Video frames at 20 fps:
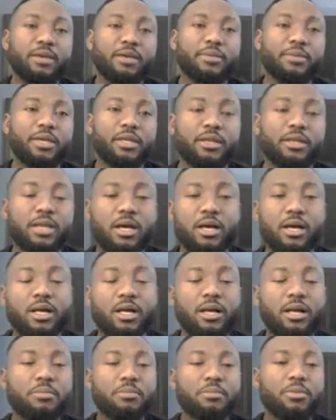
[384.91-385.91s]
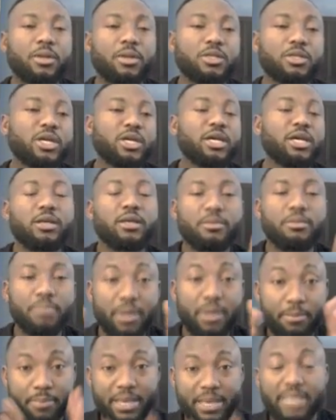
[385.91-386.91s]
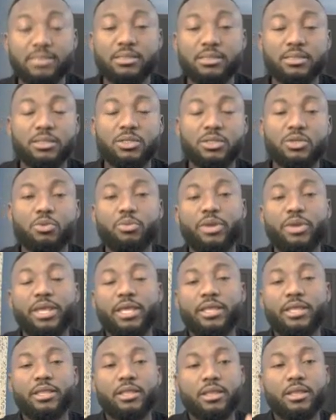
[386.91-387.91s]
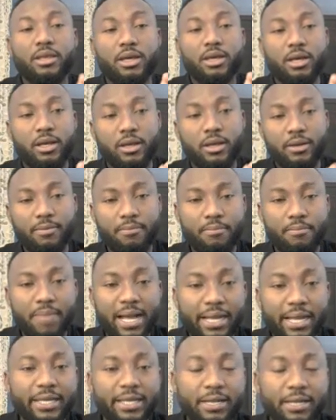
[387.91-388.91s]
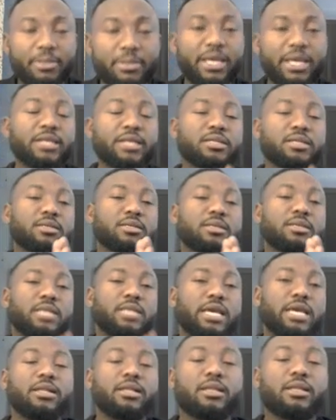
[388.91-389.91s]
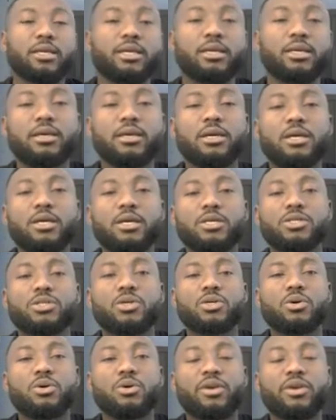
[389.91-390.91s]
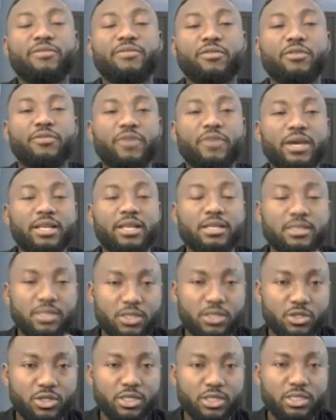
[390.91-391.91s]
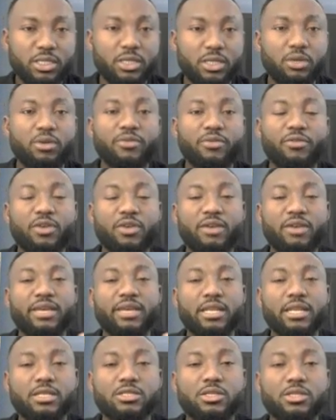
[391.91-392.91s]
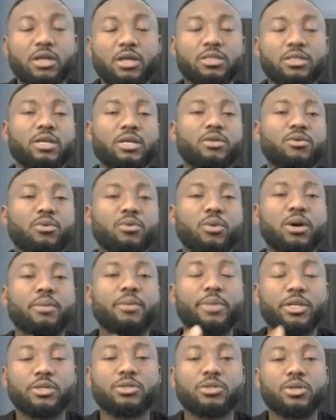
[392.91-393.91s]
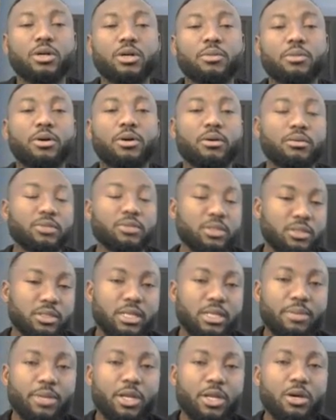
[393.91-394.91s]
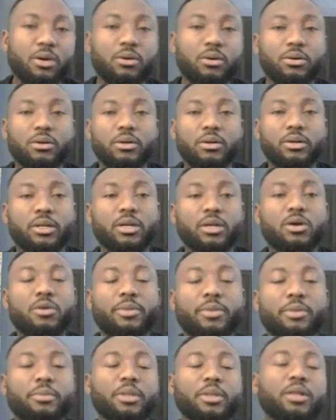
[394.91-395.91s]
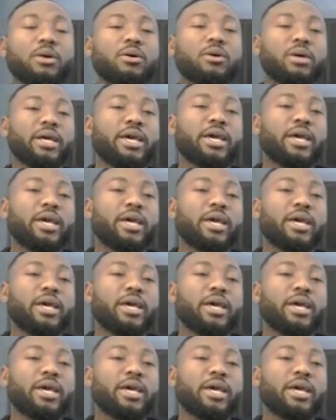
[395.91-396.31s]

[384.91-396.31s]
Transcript: I mean, I'm gonna try my best to bring market update daily. So if you find this interesting, or if you have any stocks that you want me to talk about, just let me know on the comment below.